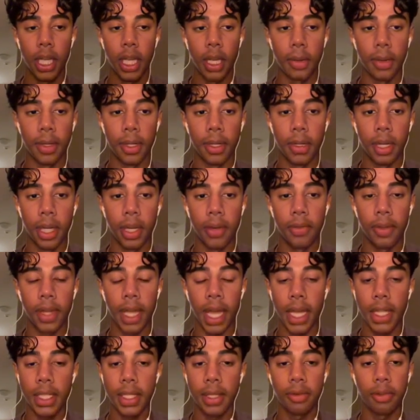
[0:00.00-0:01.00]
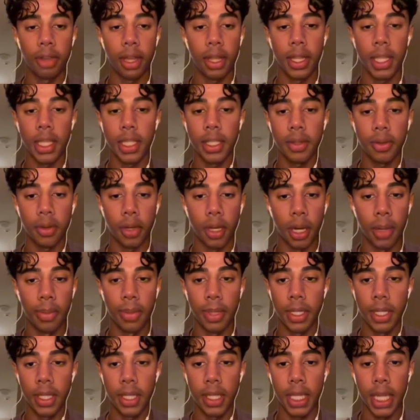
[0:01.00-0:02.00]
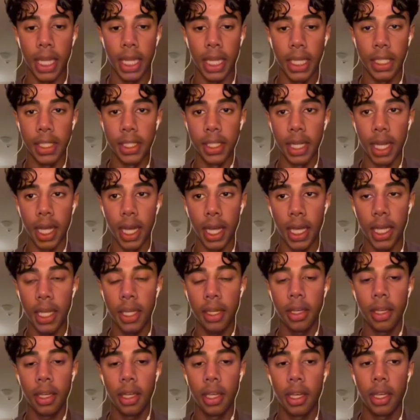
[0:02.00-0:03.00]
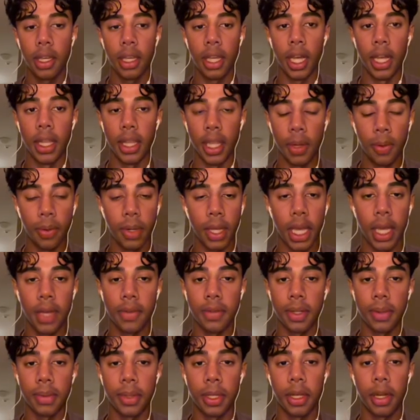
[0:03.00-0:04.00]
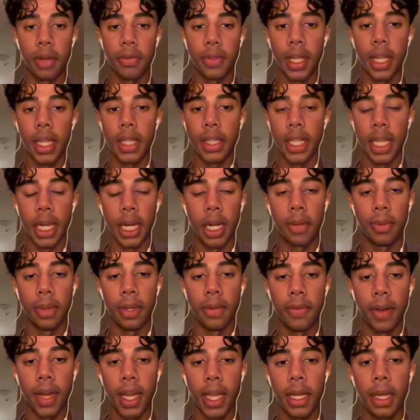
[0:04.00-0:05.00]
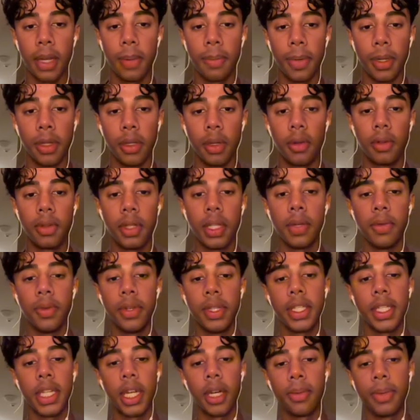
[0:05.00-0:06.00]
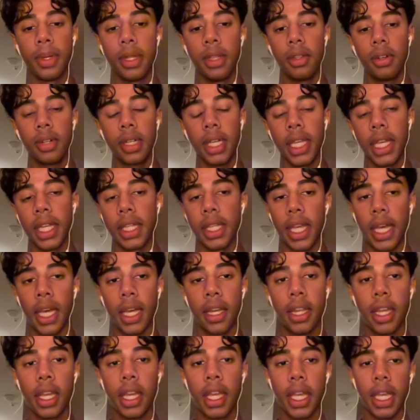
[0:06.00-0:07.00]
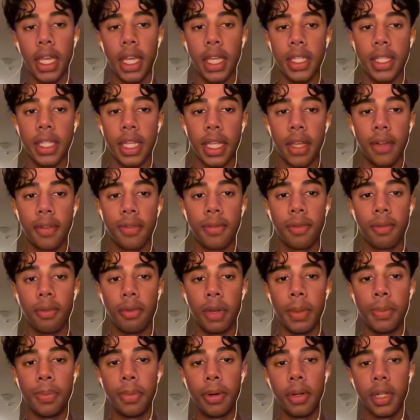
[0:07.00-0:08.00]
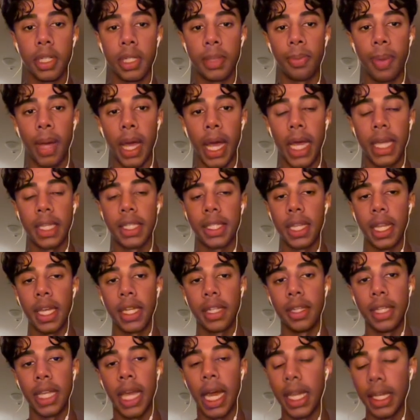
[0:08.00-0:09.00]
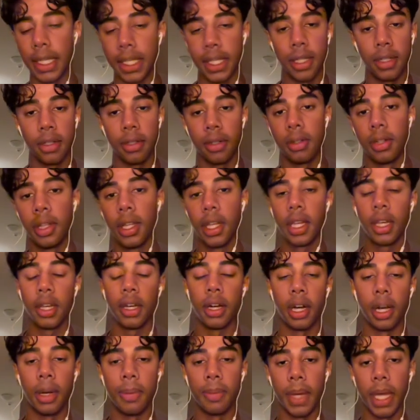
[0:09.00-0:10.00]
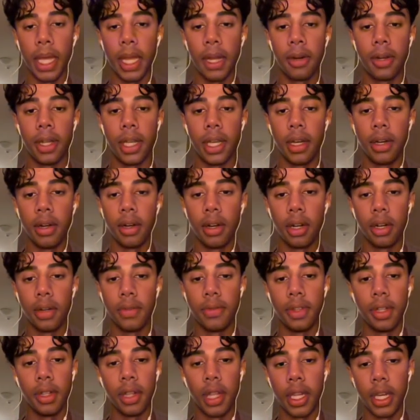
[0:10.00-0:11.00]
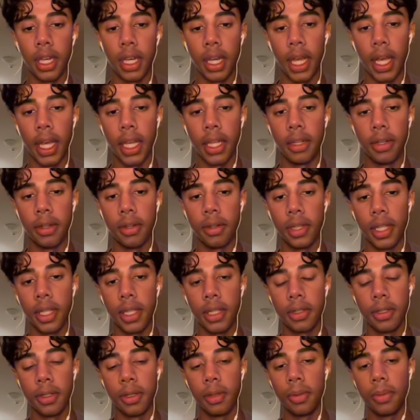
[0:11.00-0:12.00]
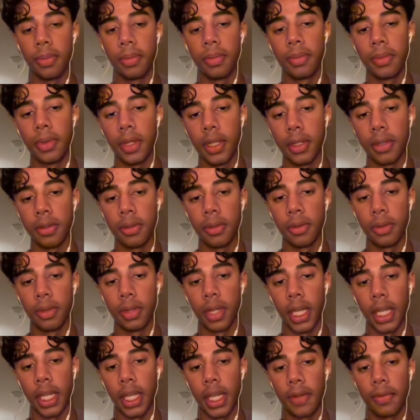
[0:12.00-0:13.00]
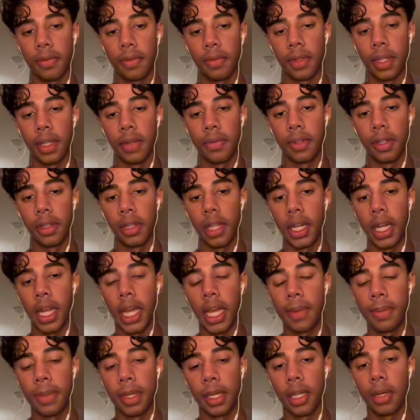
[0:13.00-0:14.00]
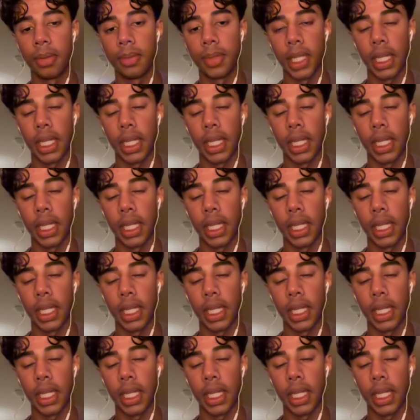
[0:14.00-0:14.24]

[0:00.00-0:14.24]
If we had something like this, come into the Asian high, and then we have something off that, then I'll be fine. But the only reason I'll be looking at that is if we pushed past the ideal area of the London high. Then there's no if the London high becomes